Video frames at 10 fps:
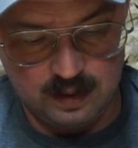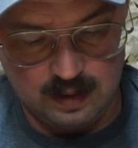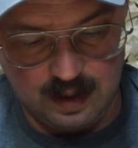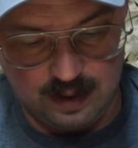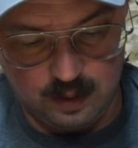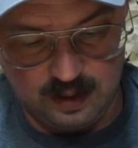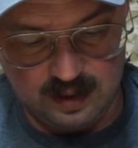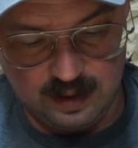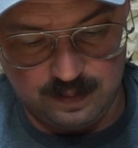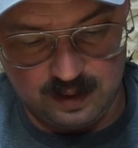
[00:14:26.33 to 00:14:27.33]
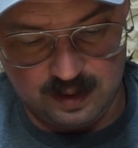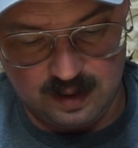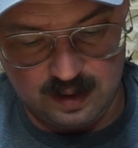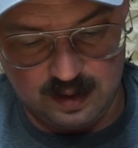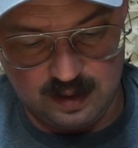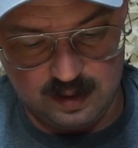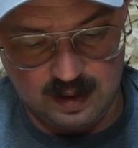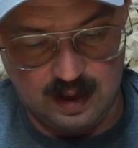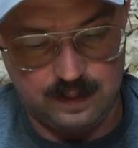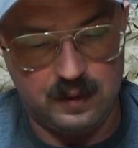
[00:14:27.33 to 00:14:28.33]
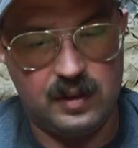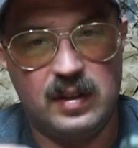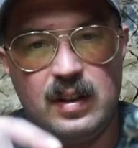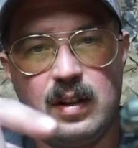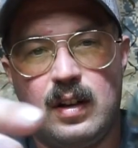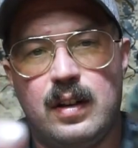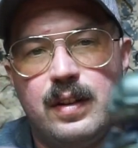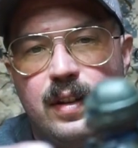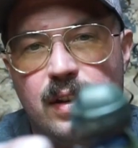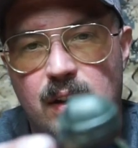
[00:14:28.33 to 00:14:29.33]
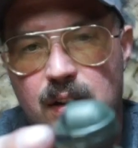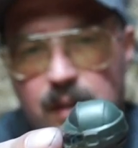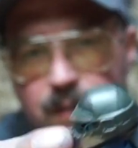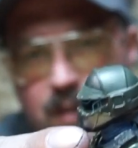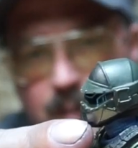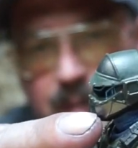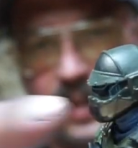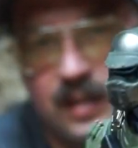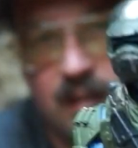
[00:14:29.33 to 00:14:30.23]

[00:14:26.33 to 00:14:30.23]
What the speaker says: and the only difference is that if you see on the front piece